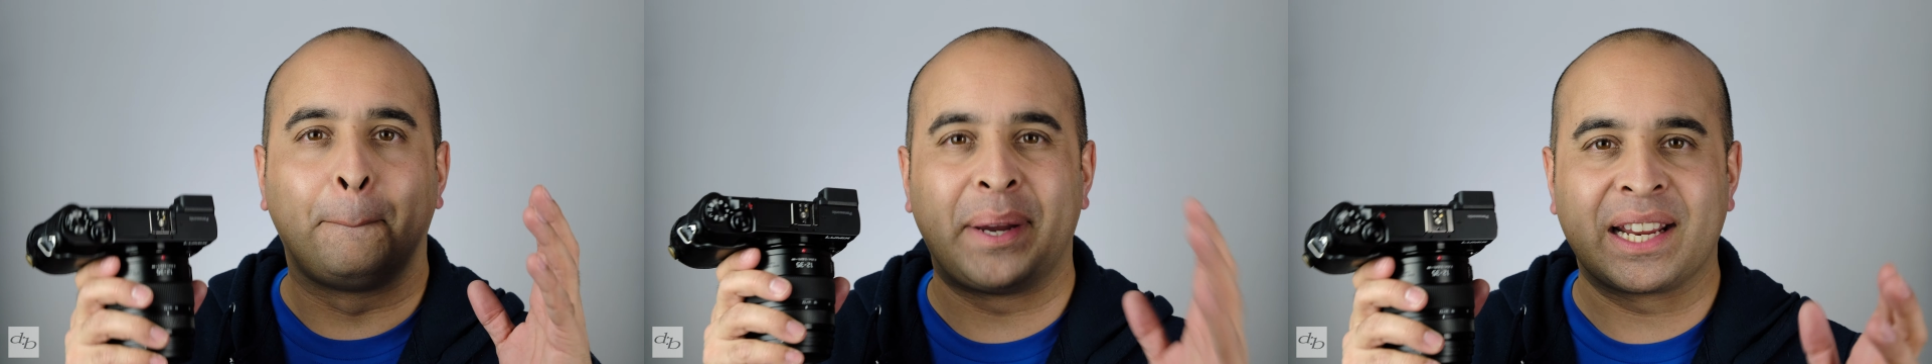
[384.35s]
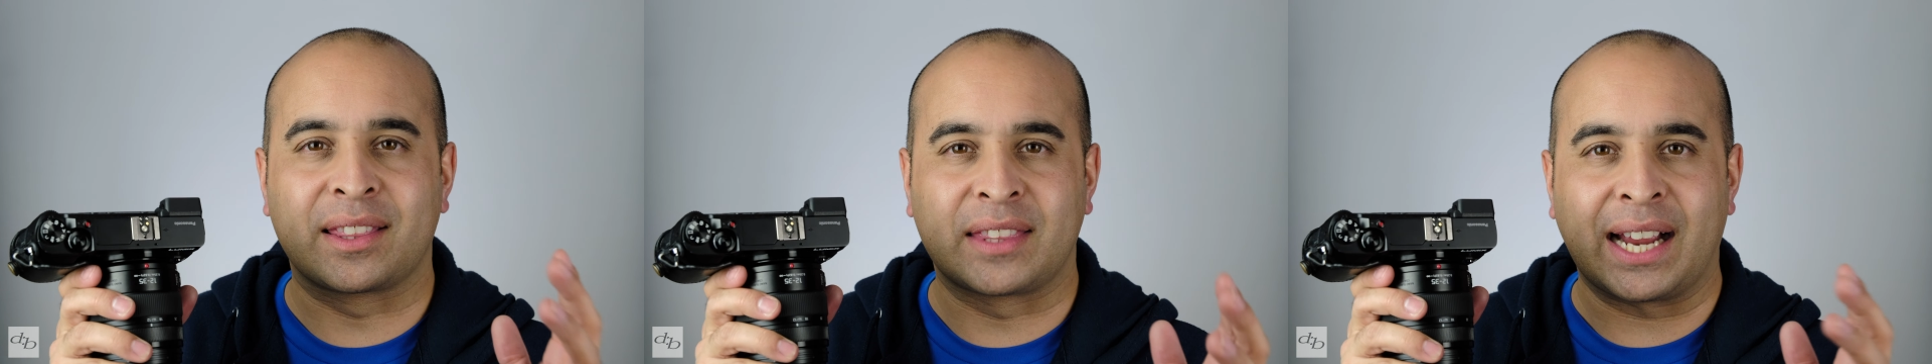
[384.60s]

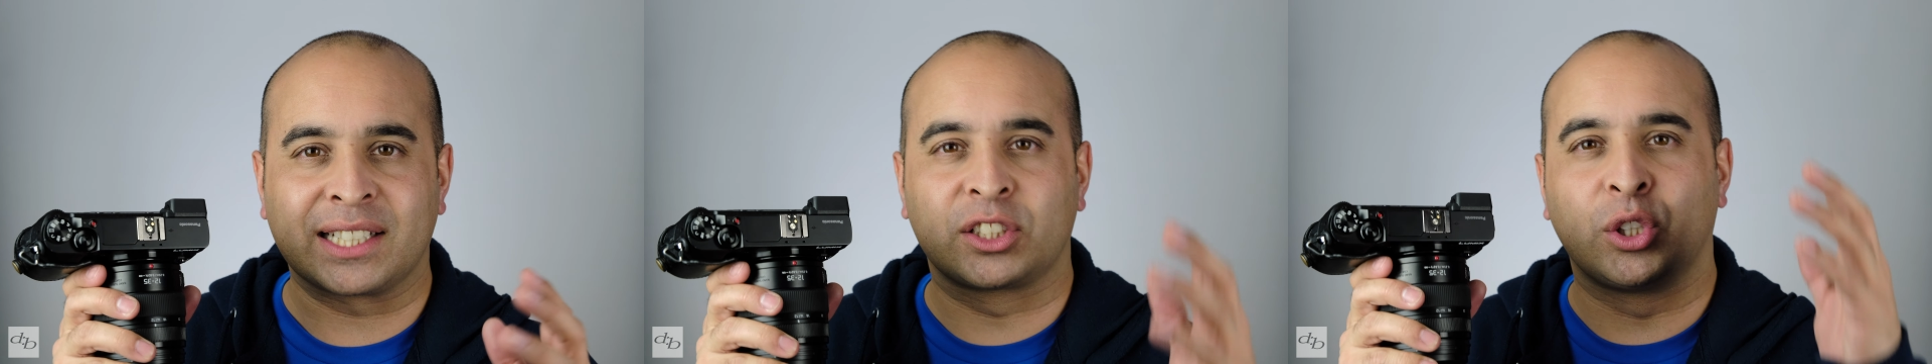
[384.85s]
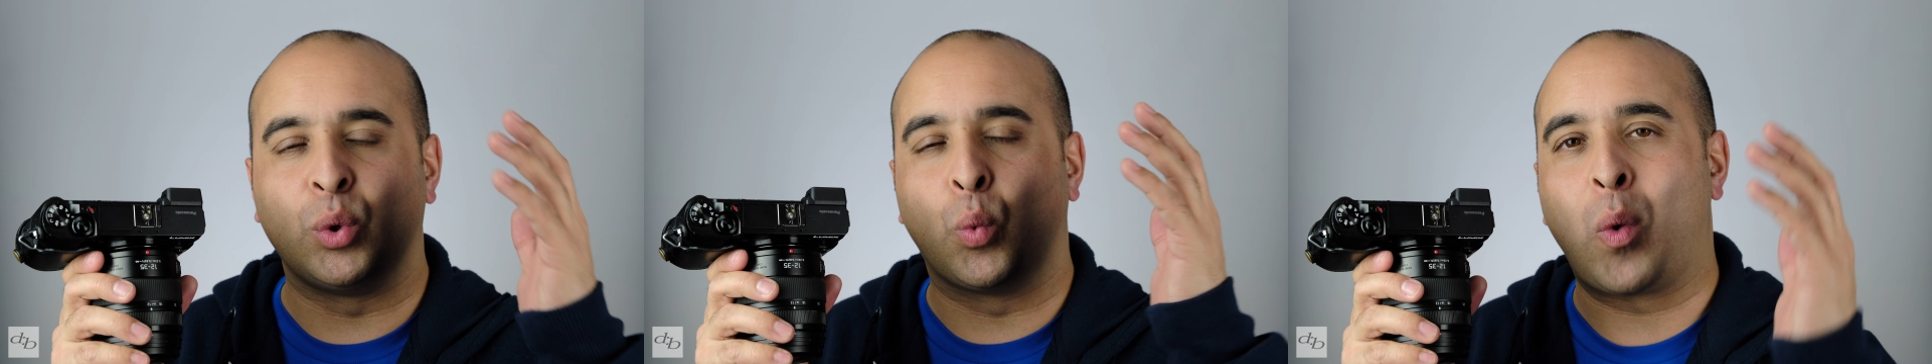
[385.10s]
Big thanks
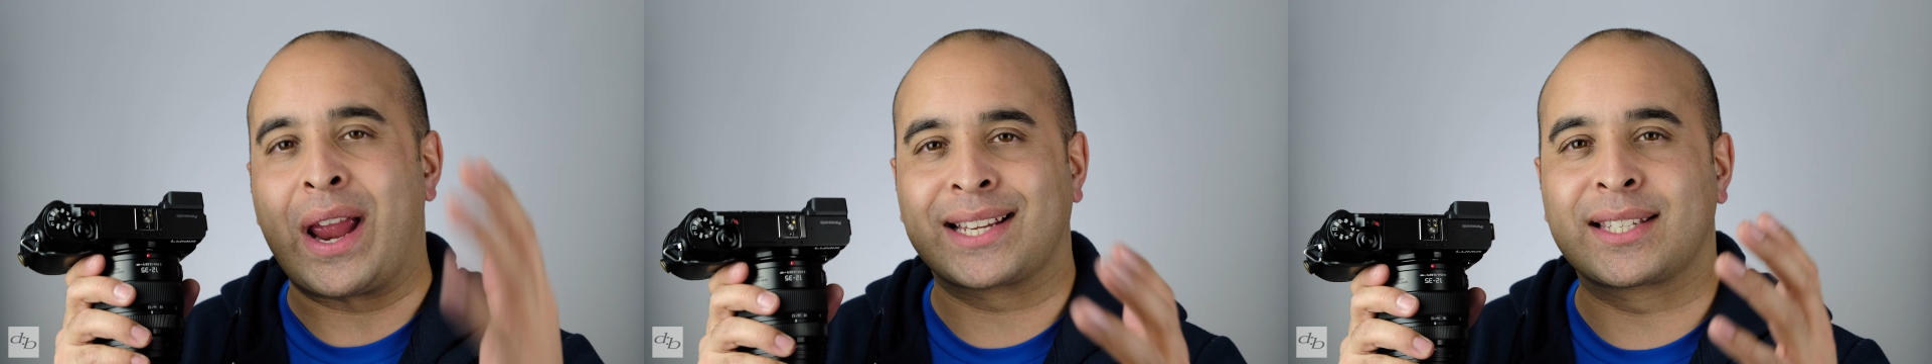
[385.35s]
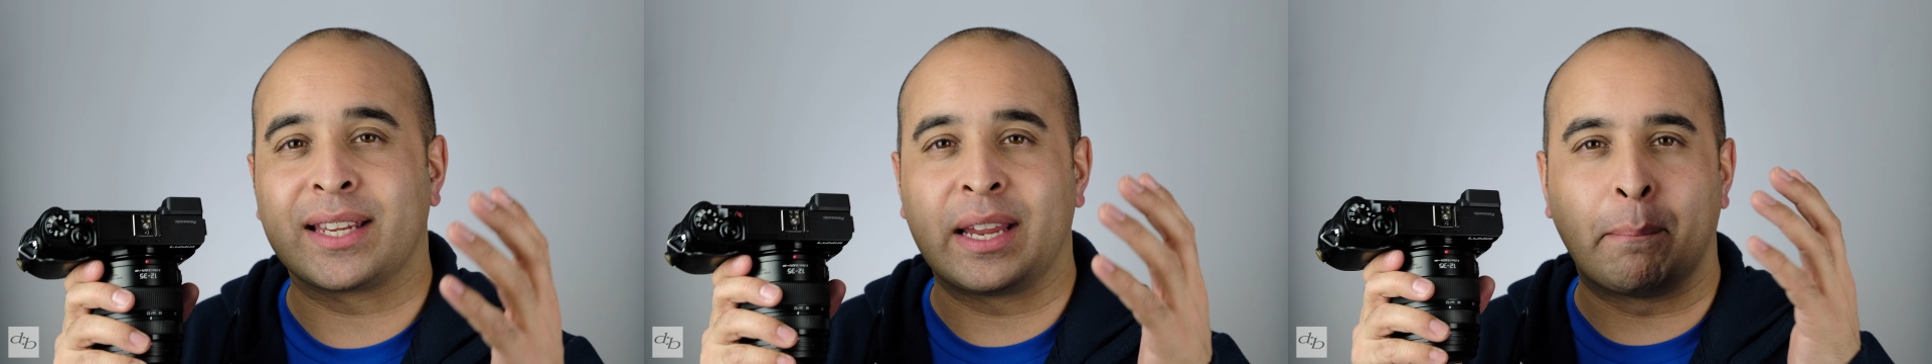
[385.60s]
to
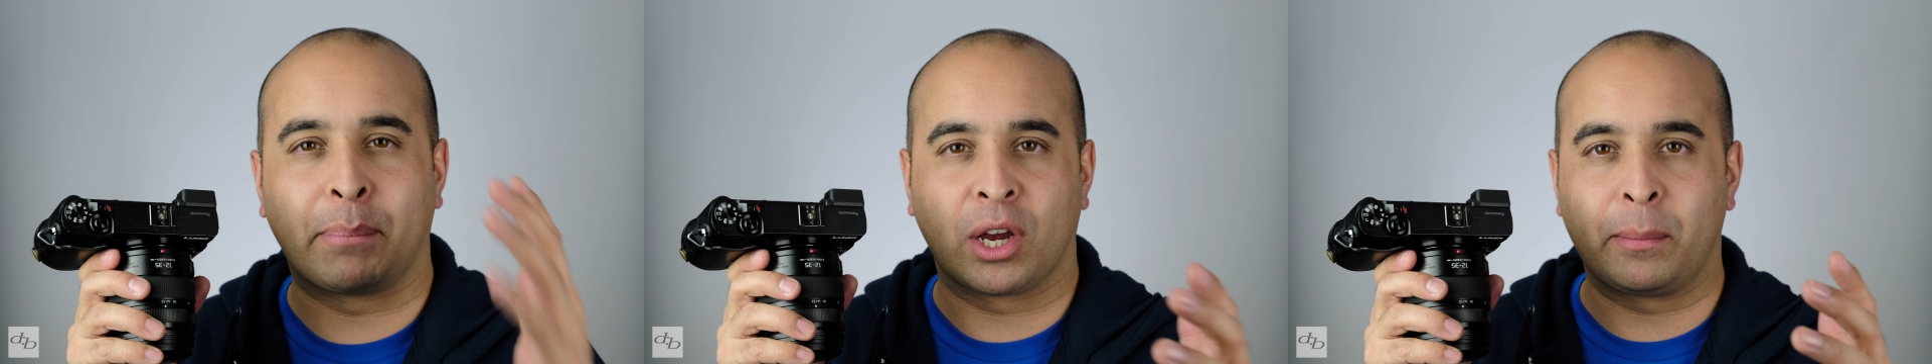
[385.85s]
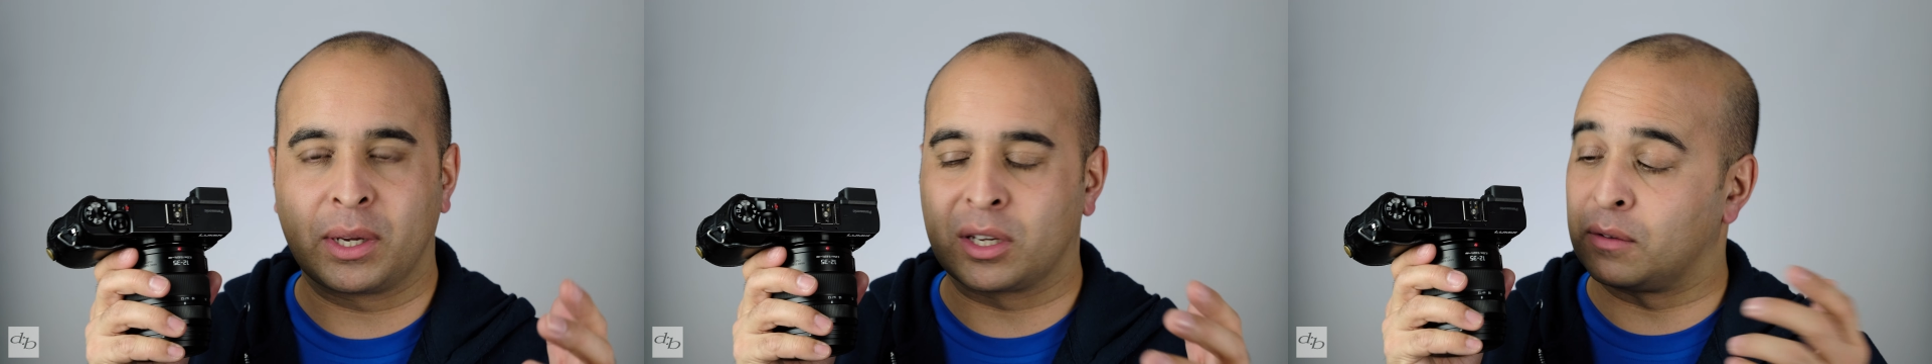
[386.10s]
Wex in
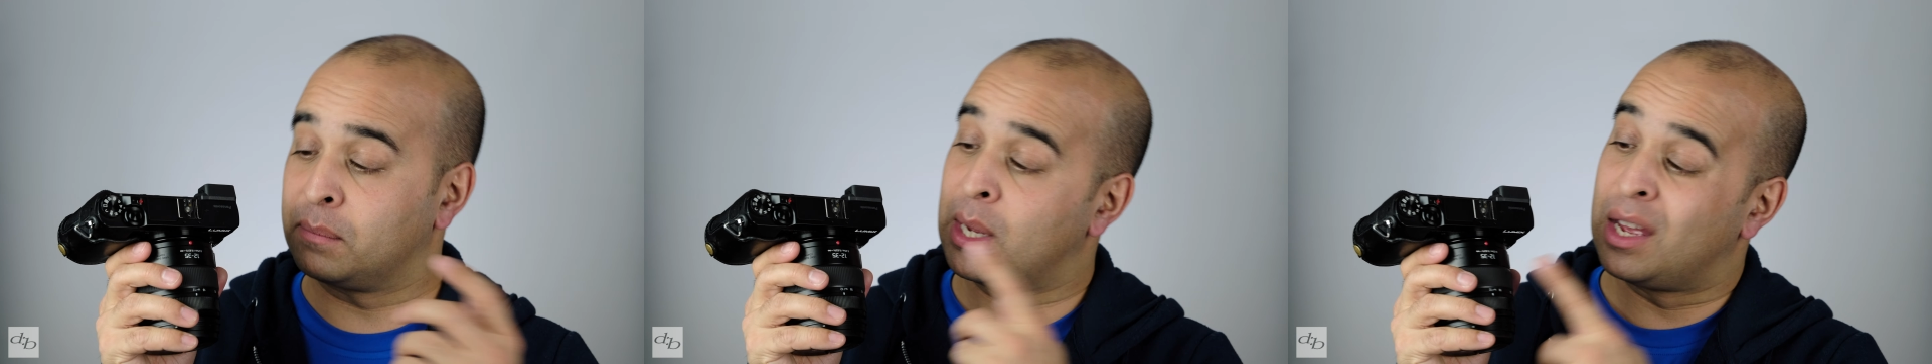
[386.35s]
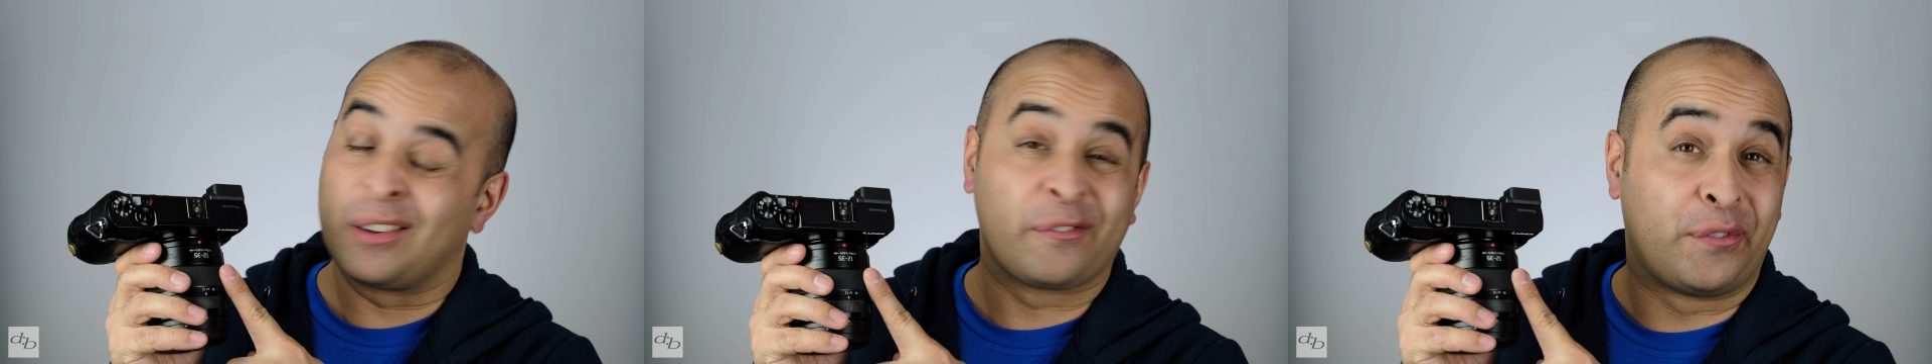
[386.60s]
Birmingham
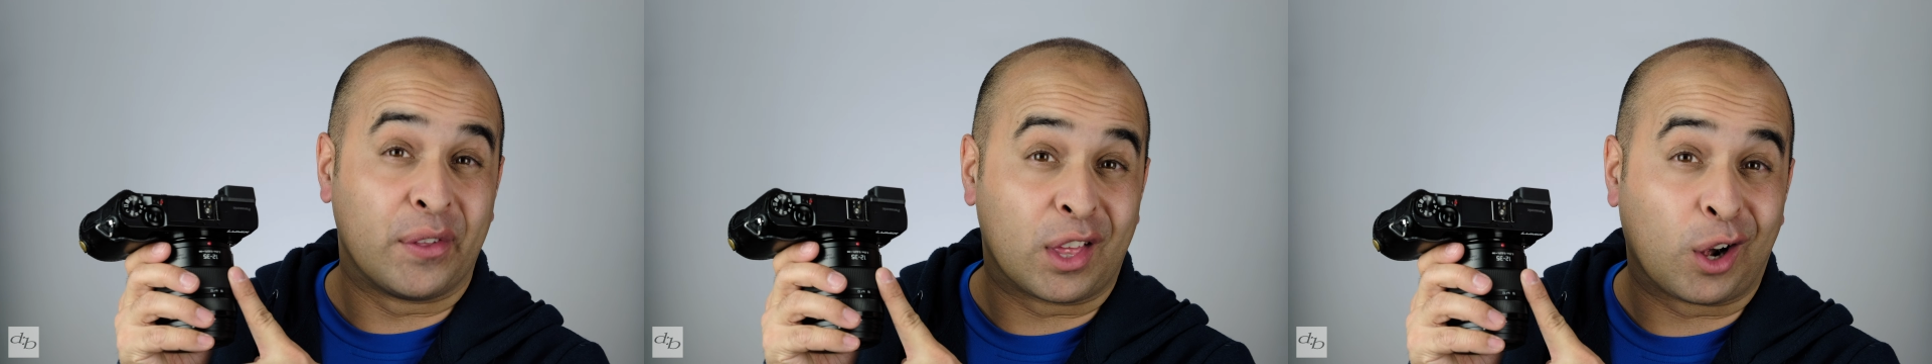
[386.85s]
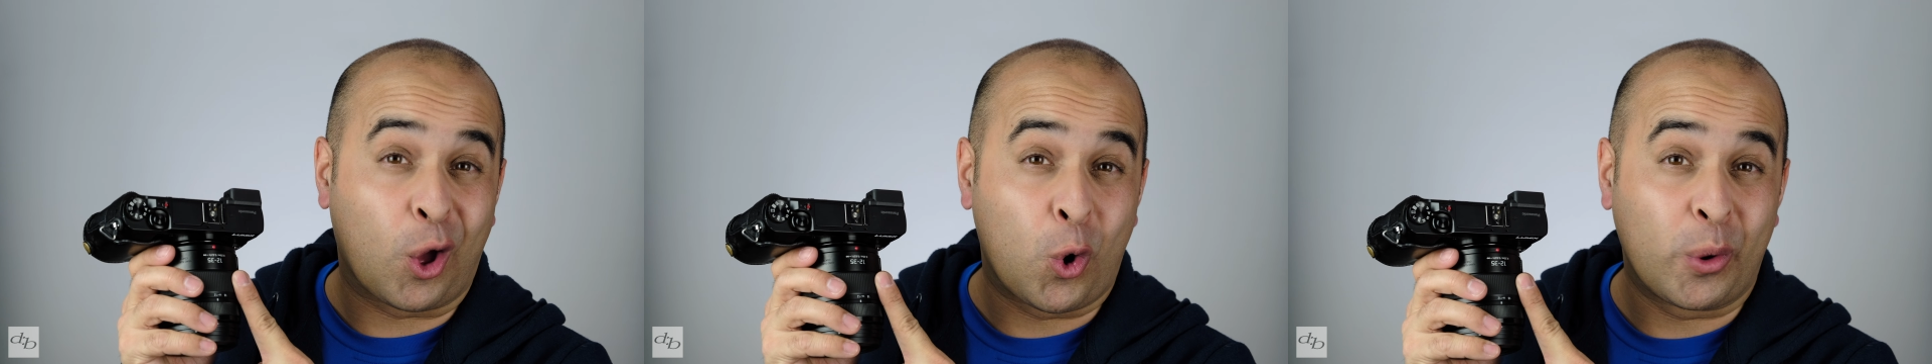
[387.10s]
for the
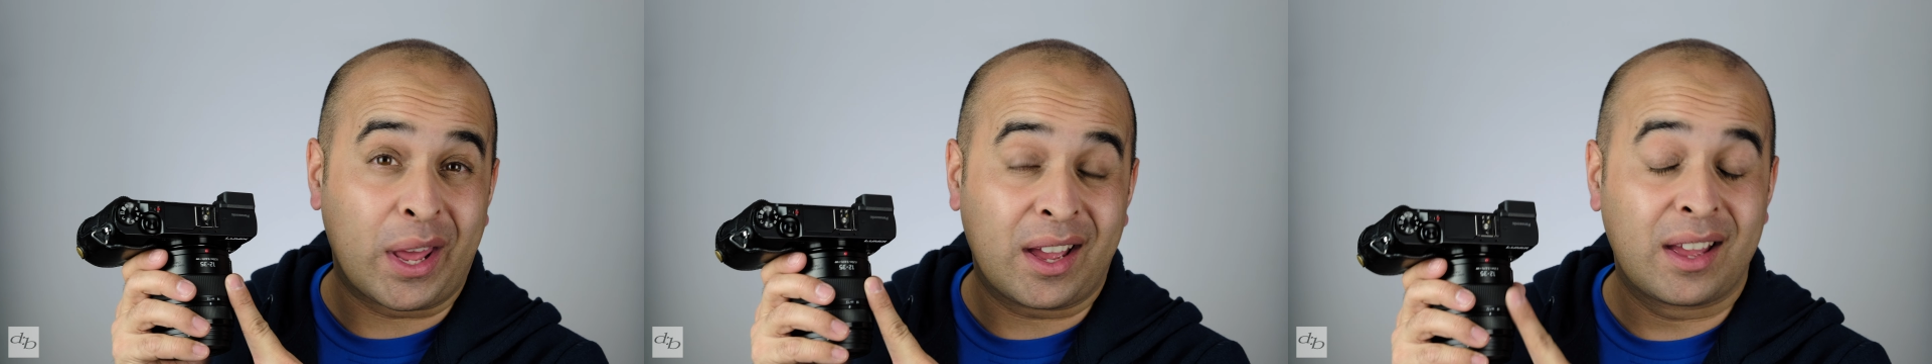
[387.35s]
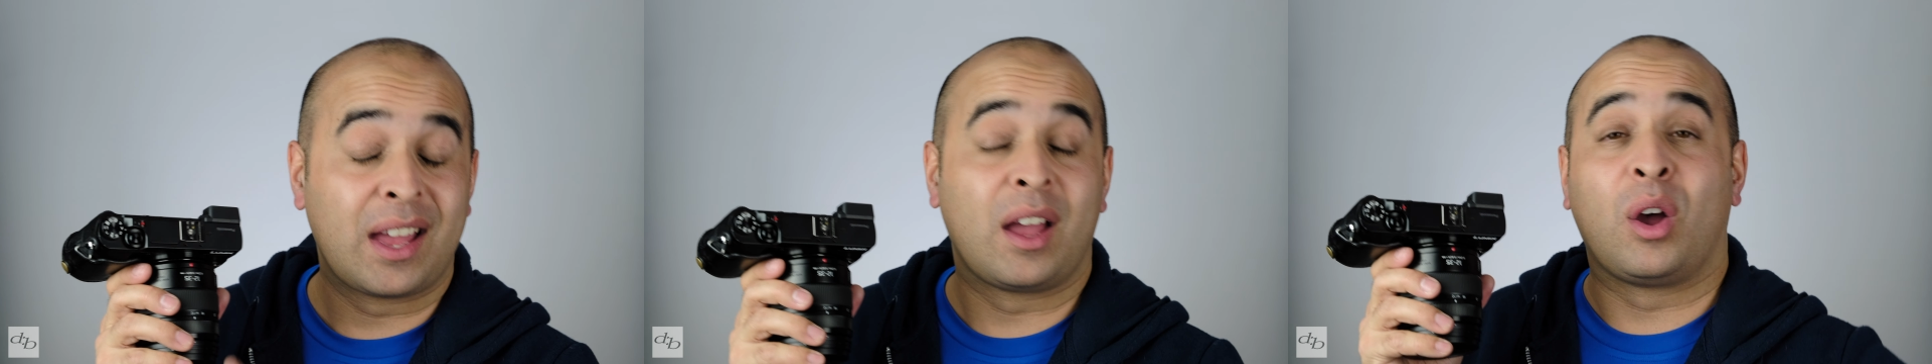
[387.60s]
loaner.